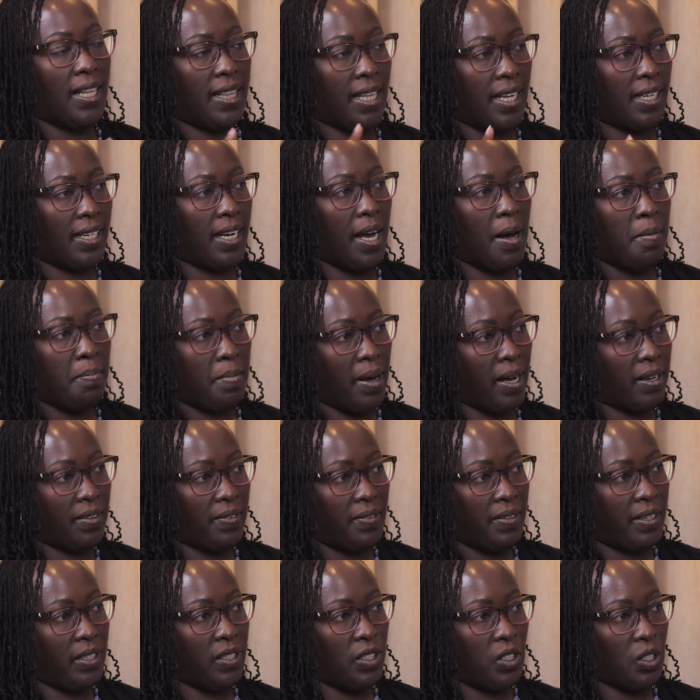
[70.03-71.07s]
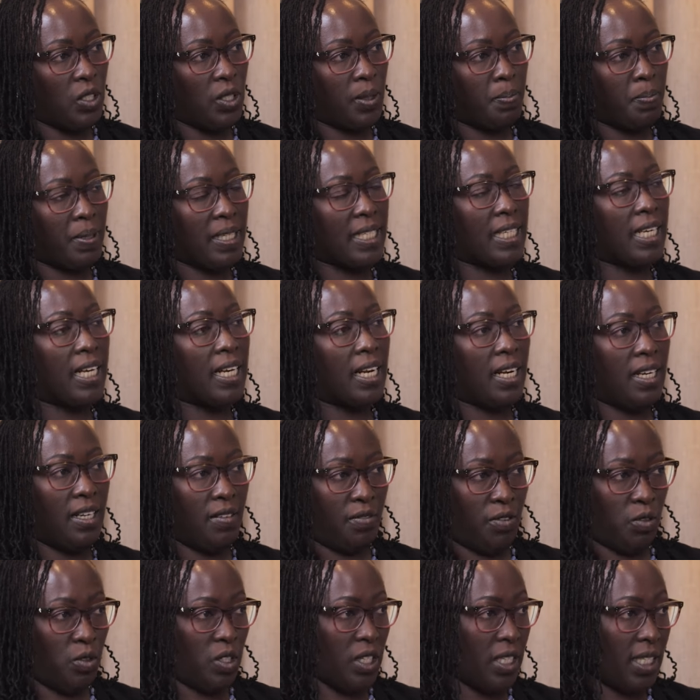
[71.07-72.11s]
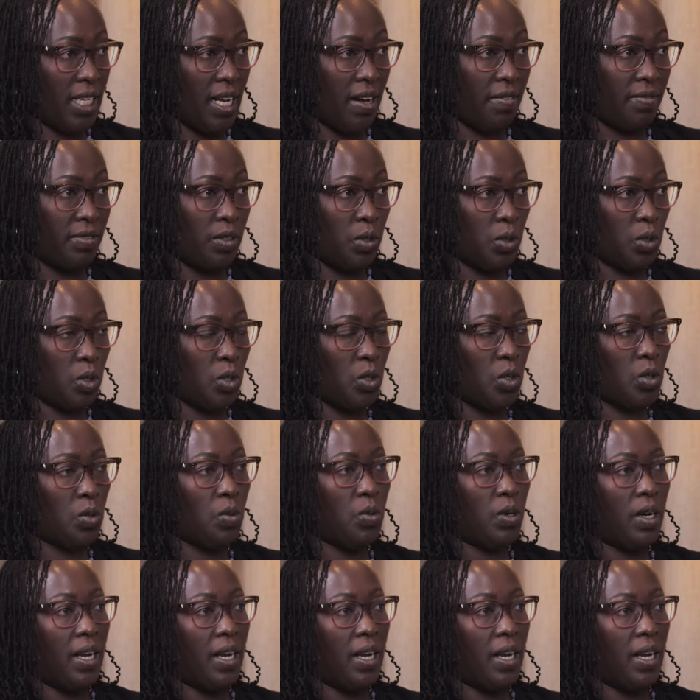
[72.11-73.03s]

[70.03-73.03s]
and then come back, finish, mm-hmm. particularly if you just have those two